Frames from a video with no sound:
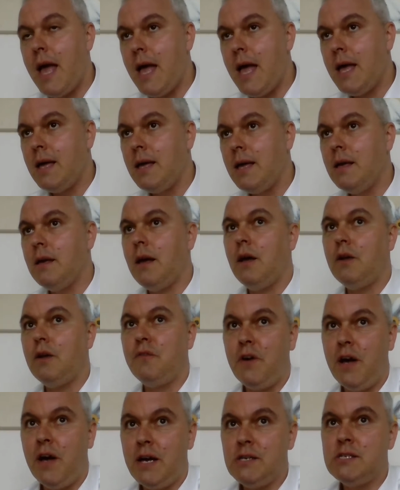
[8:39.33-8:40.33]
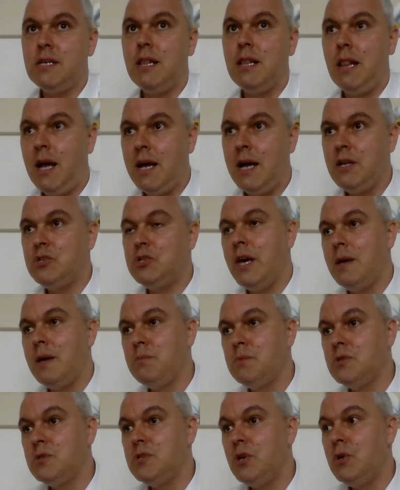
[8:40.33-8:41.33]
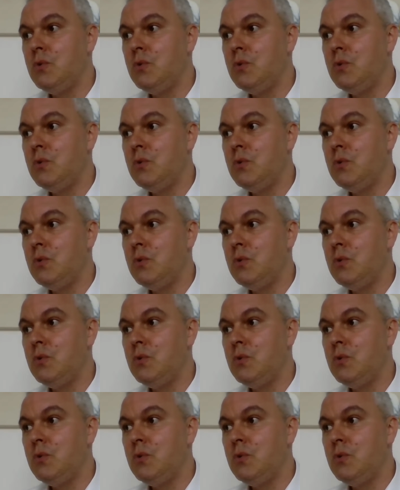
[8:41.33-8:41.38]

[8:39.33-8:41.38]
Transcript: a advisor like James